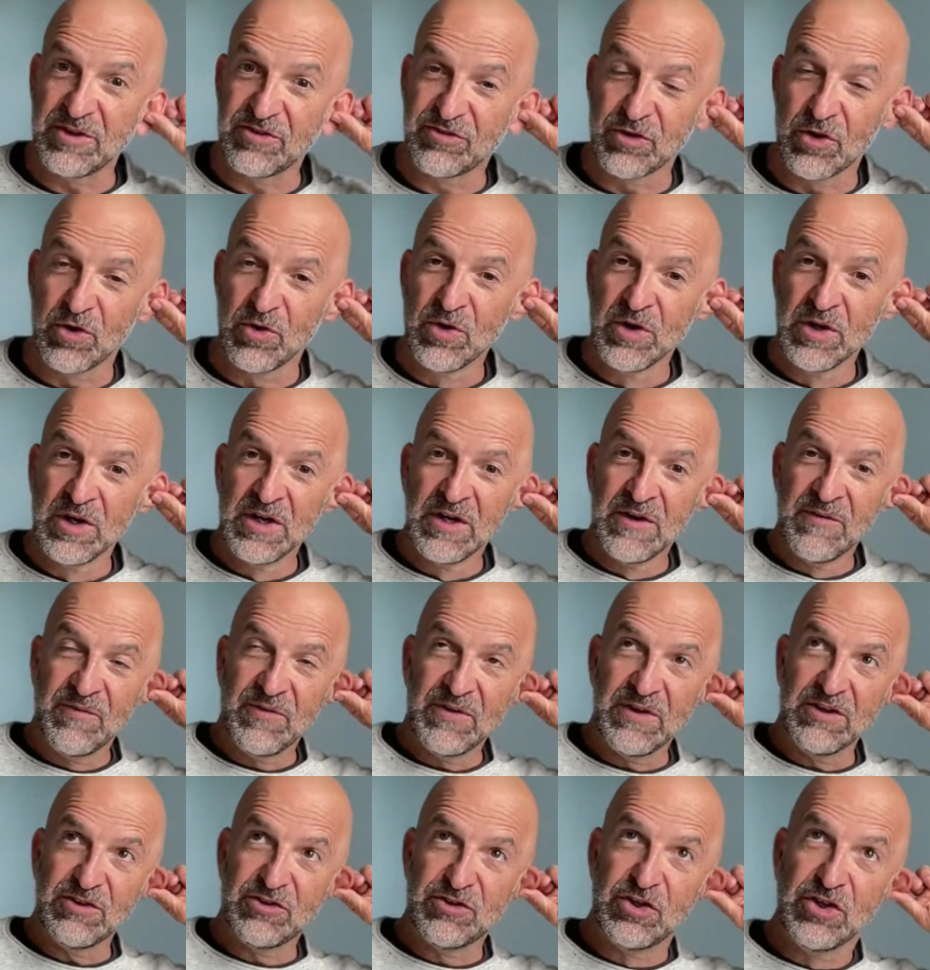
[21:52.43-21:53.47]
So
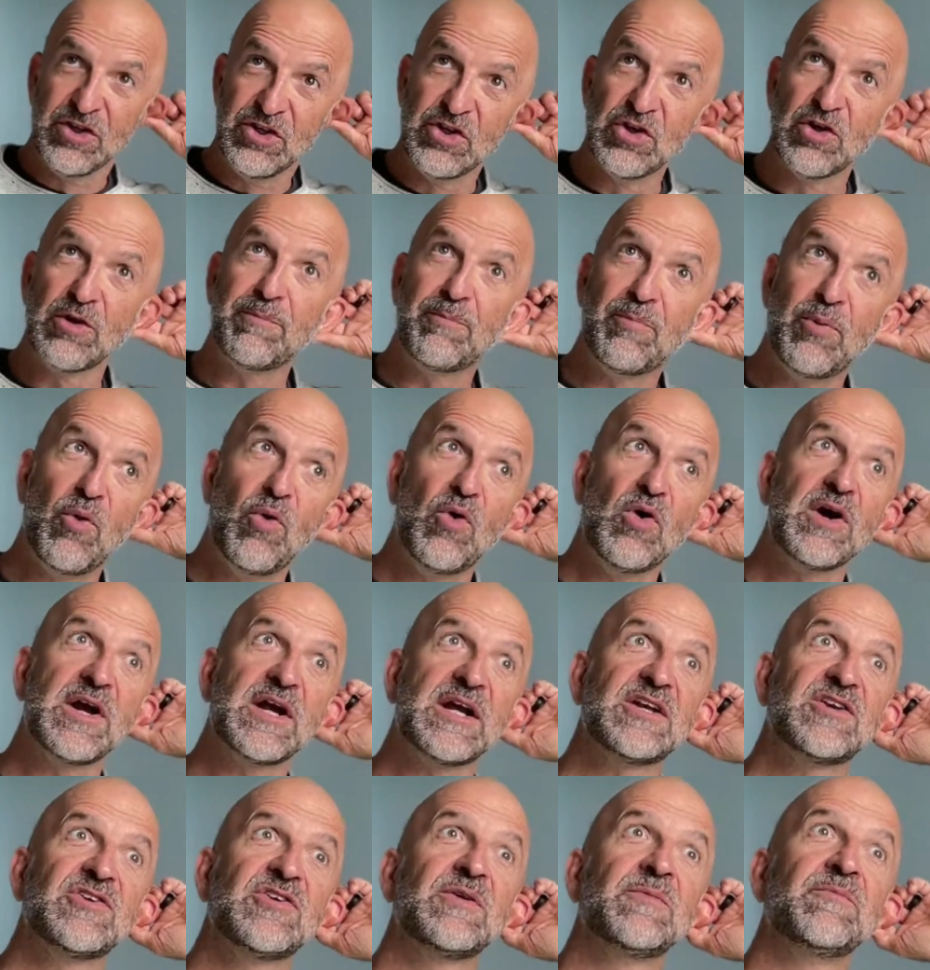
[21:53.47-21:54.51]
to your
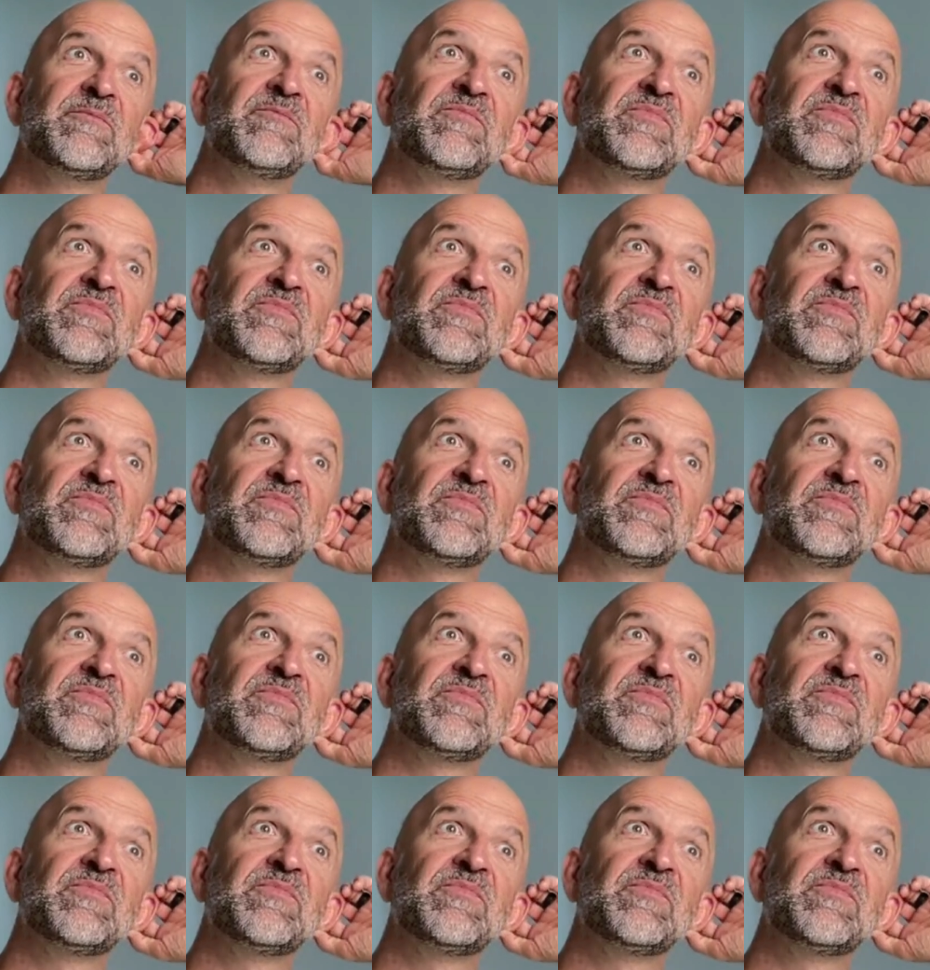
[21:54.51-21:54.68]
point,